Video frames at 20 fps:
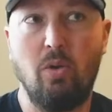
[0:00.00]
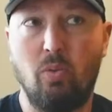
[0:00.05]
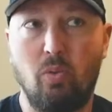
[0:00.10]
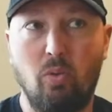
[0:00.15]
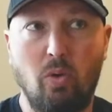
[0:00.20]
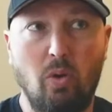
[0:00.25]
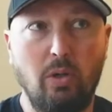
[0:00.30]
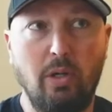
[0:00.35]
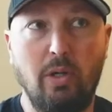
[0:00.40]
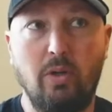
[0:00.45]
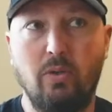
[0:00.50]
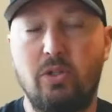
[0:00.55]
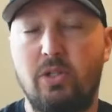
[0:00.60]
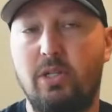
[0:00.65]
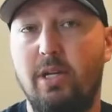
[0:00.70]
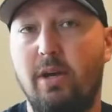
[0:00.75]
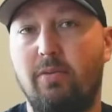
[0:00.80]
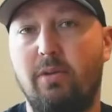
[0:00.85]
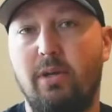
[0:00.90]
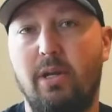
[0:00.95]
Rollouts
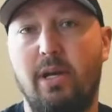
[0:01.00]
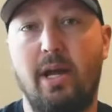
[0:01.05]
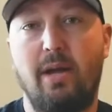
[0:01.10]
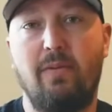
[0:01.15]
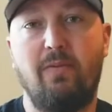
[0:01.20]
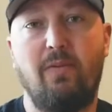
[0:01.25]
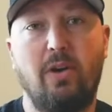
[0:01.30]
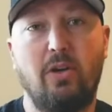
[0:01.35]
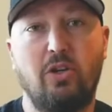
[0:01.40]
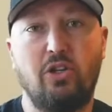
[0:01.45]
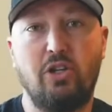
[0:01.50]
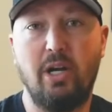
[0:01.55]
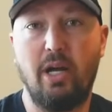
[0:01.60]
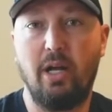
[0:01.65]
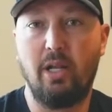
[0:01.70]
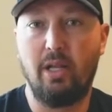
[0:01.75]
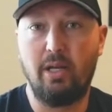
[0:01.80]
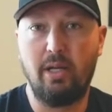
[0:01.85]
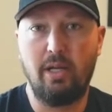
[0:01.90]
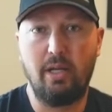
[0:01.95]
definitely add
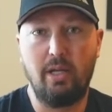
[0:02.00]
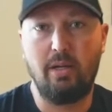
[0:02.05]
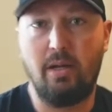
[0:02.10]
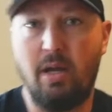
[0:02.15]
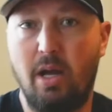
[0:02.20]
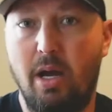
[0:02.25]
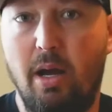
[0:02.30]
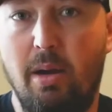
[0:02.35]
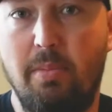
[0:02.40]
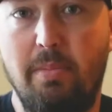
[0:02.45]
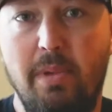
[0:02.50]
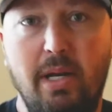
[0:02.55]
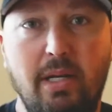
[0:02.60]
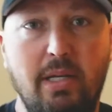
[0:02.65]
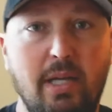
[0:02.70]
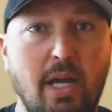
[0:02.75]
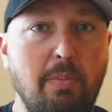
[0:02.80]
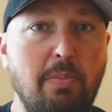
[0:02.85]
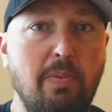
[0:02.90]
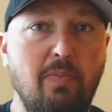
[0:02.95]
functionality. Any
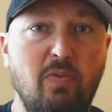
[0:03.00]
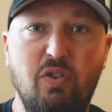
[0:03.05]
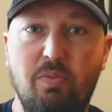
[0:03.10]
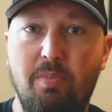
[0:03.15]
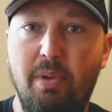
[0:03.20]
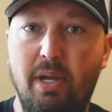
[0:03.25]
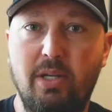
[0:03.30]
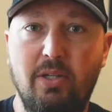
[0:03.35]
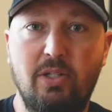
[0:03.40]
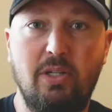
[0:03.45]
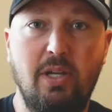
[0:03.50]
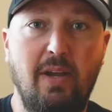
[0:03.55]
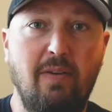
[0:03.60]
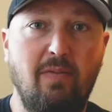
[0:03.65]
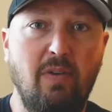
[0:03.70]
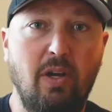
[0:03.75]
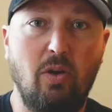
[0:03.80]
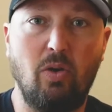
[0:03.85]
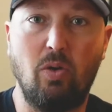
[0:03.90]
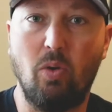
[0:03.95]
type of space
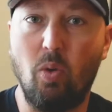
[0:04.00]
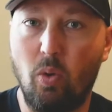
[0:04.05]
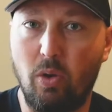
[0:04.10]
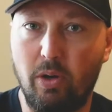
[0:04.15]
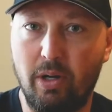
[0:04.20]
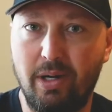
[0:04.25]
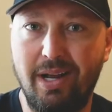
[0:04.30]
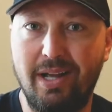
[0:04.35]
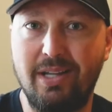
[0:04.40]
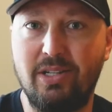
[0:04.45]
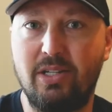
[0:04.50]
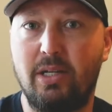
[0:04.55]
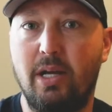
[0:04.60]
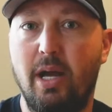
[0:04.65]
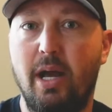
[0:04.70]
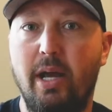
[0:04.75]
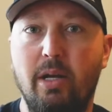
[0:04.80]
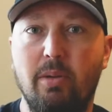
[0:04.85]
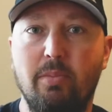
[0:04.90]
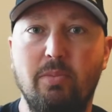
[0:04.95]
saving or organizing
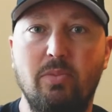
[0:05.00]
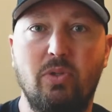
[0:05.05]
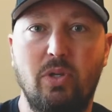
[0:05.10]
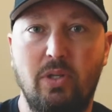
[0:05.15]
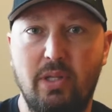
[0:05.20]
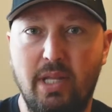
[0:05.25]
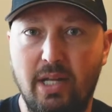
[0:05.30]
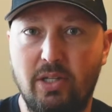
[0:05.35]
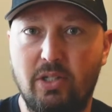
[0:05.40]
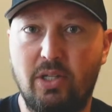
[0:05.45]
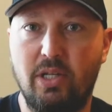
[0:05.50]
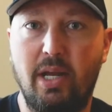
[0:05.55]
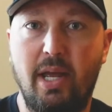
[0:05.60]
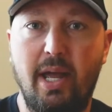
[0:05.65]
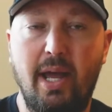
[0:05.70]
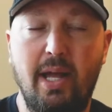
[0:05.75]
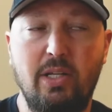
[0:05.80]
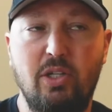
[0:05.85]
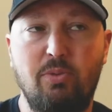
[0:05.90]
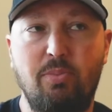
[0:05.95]
items, that's gonna
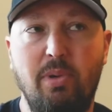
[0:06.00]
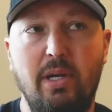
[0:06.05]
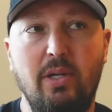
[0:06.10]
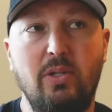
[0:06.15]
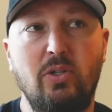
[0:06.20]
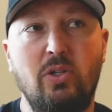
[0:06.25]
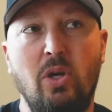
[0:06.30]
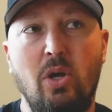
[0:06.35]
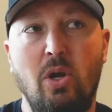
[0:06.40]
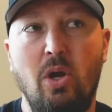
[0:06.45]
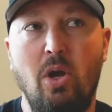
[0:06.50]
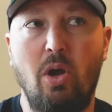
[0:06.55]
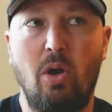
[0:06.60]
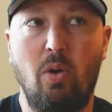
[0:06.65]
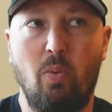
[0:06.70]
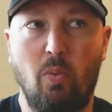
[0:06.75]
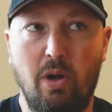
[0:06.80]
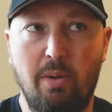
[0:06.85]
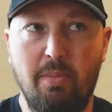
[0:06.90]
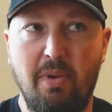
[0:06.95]
add space.
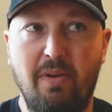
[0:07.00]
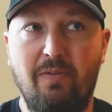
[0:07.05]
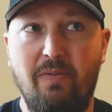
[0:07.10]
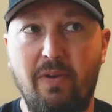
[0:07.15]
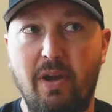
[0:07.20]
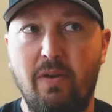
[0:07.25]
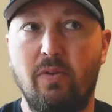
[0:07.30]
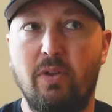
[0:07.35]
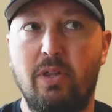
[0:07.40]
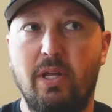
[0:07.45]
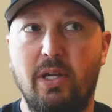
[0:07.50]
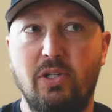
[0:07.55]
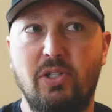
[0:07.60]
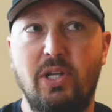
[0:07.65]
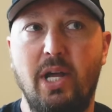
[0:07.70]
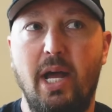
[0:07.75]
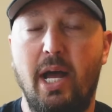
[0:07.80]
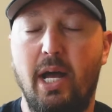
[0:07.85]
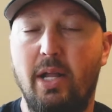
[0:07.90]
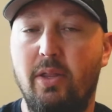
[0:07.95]
One of my favorite things
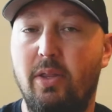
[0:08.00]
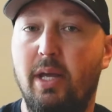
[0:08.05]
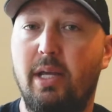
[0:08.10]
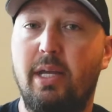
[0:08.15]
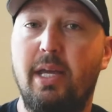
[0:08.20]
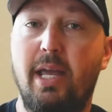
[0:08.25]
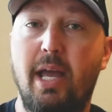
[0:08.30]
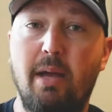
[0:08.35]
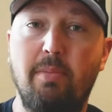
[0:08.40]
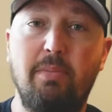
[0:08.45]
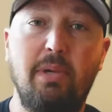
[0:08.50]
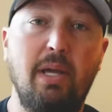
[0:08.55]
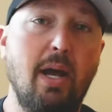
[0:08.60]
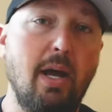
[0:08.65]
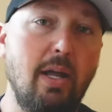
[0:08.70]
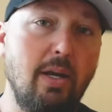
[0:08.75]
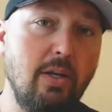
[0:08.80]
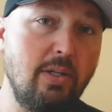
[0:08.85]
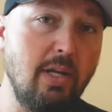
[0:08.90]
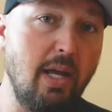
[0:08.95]
to add that can be
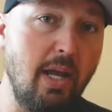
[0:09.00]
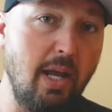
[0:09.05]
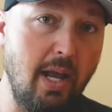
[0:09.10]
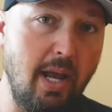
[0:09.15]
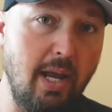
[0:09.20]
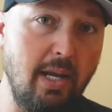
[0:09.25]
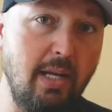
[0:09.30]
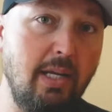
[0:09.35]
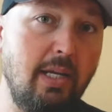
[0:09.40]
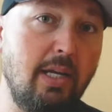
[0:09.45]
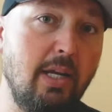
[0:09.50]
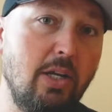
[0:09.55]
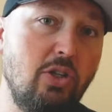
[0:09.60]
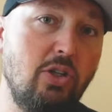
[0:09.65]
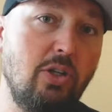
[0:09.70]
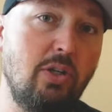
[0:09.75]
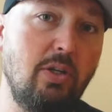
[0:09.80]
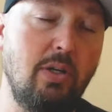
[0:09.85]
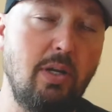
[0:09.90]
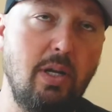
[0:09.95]
added to any
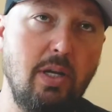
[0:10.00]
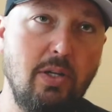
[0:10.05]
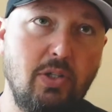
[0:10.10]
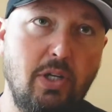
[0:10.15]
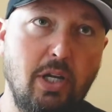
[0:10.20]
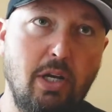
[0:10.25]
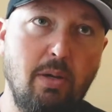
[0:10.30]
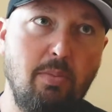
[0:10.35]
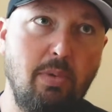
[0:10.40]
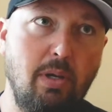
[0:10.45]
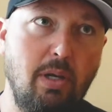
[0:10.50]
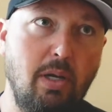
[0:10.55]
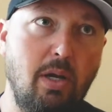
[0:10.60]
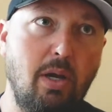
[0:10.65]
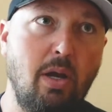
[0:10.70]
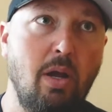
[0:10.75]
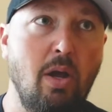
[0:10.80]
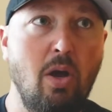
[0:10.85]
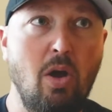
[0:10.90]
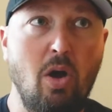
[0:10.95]
kitchen is gonna
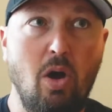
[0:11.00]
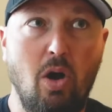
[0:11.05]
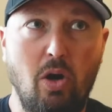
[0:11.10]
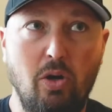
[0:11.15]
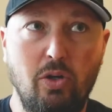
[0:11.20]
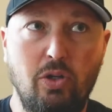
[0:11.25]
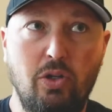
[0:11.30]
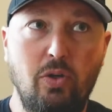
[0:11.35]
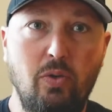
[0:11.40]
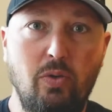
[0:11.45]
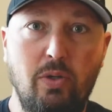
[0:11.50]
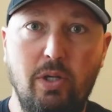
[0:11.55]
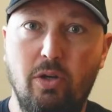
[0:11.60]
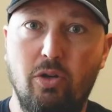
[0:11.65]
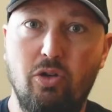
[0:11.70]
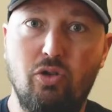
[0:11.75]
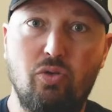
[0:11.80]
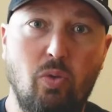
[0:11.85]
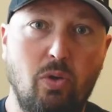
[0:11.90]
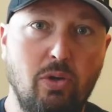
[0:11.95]
be our
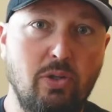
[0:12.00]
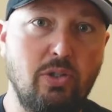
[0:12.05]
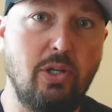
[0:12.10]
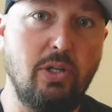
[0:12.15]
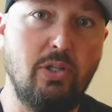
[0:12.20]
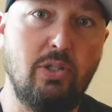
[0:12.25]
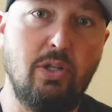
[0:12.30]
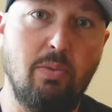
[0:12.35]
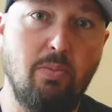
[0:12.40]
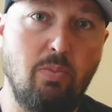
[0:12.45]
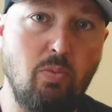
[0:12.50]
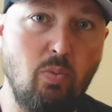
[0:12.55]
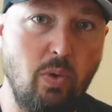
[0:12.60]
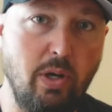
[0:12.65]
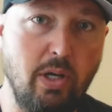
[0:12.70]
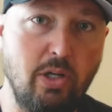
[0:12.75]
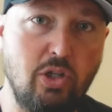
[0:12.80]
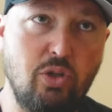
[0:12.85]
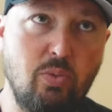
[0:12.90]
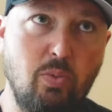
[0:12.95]
two-tiered drawer system,
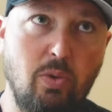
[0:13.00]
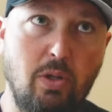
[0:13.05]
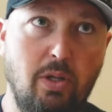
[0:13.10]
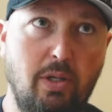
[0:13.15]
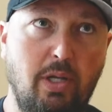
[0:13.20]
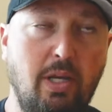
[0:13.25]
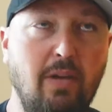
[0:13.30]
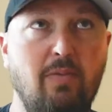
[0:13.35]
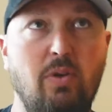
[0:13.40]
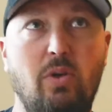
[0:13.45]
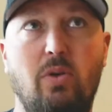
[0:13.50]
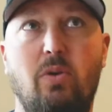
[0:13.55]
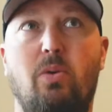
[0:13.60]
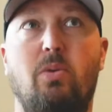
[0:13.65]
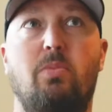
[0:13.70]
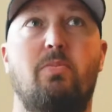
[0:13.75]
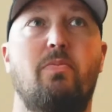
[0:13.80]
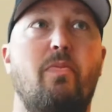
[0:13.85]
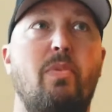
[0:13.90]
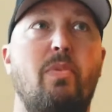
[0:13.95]
which will give
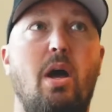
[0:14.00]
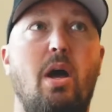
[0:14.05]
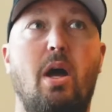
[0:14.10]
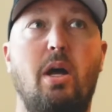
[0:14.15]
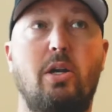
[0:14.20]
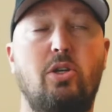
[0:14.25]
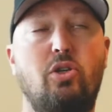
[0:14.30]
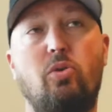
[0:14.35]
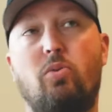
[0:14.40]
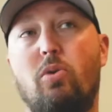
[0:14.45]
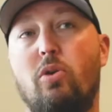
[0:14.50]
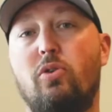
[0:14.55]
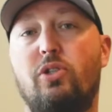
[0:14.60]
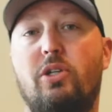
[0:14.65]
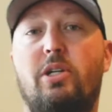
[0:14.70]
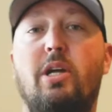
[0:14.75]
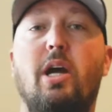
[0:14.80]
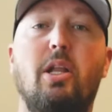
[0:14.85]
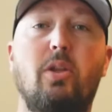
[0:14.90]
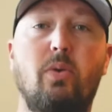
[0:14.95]
you 2 rows
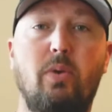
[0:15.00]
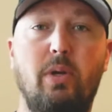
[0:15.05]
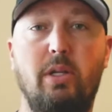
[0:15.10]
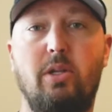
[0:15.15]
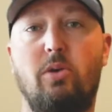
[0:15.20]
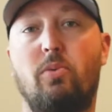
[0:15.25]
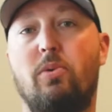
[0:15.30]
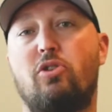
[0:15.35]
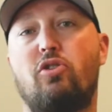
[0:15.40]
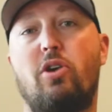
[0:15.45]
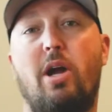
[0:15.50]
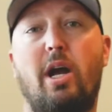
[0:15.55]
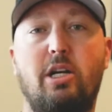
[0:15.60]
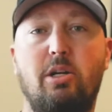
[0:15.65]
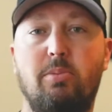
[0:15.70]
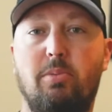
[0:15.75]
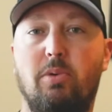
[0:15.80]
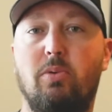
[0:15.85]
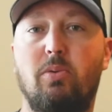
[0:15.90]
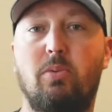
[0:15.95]
of cutlery, and they're
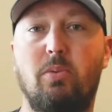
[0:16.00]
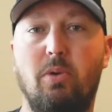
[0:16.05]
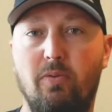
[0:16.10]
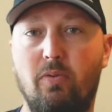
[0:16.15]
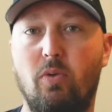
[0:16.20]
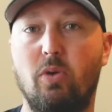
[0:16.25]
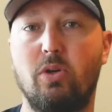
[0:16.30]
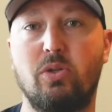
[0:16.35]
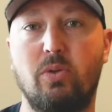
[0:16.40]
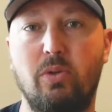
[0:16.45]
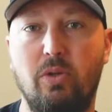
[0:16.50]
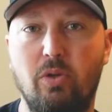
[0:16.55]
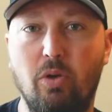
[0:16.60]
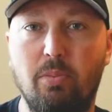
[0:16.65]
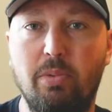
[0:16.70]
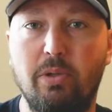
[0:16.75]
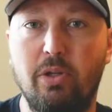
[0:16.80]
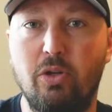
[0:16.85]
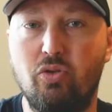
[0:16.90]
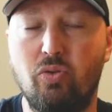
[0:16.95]
retractable, of course, when you
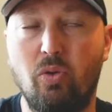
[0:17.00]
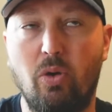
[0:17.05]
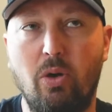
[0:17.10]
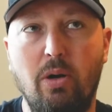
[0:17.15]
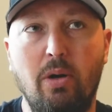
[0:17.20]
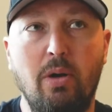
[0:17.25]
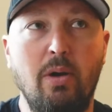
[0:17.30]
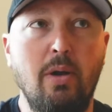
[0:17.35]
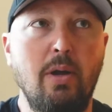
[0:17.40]
open the drawer.